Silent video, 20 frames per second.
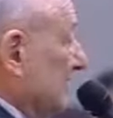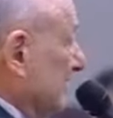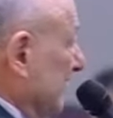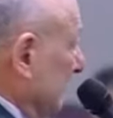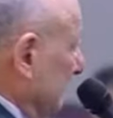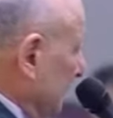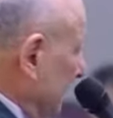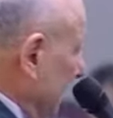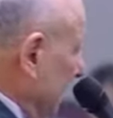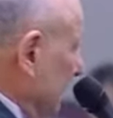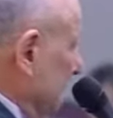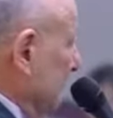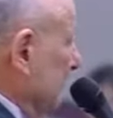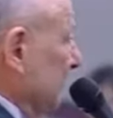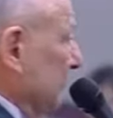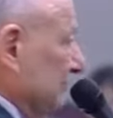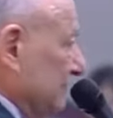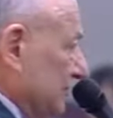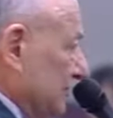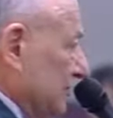said,
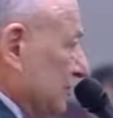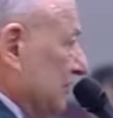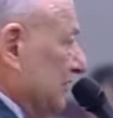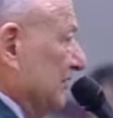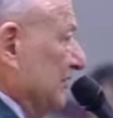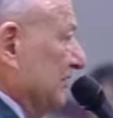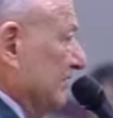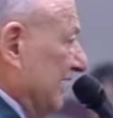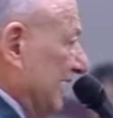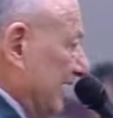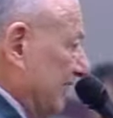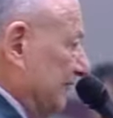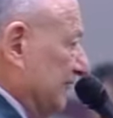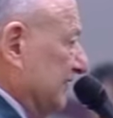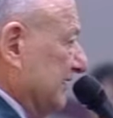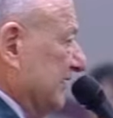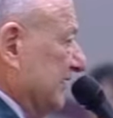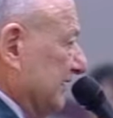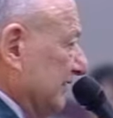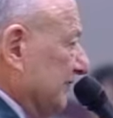yes, you do, and you
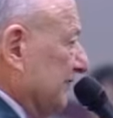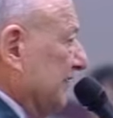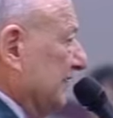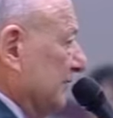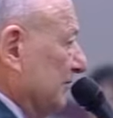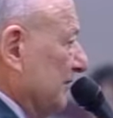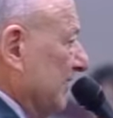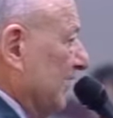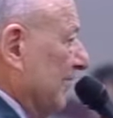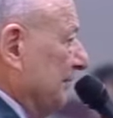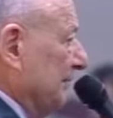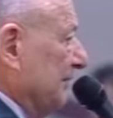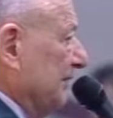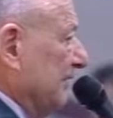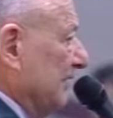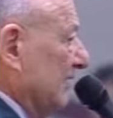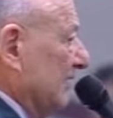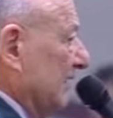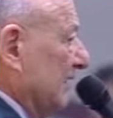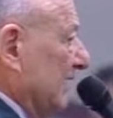have to give them
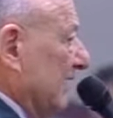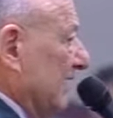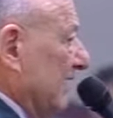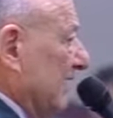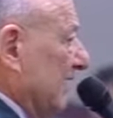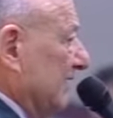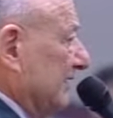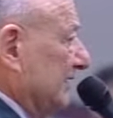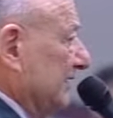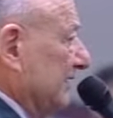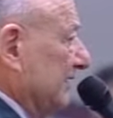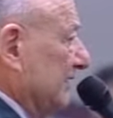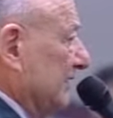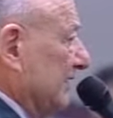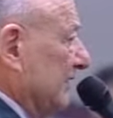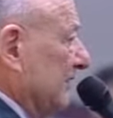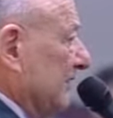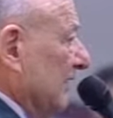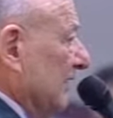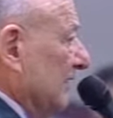up, and
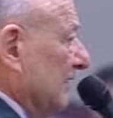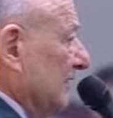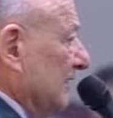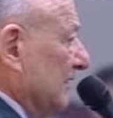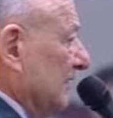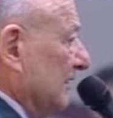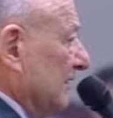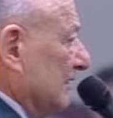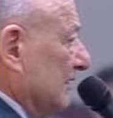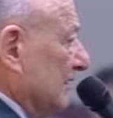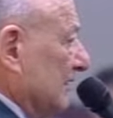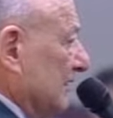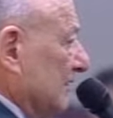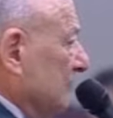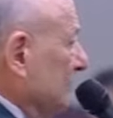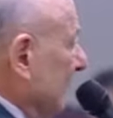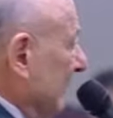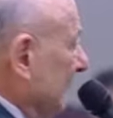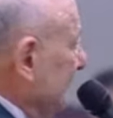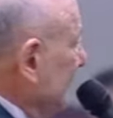
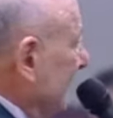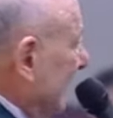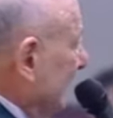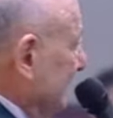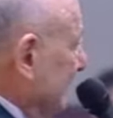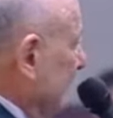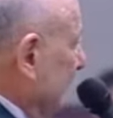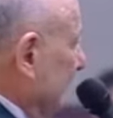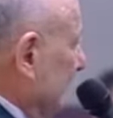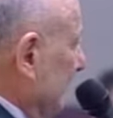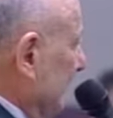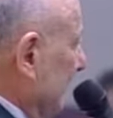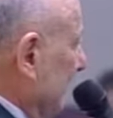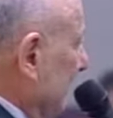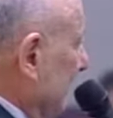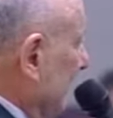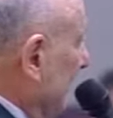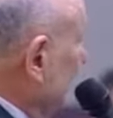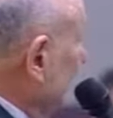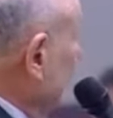you have not given
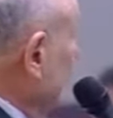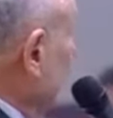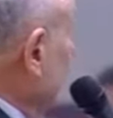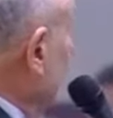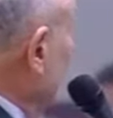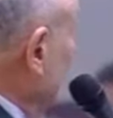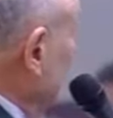them up. And they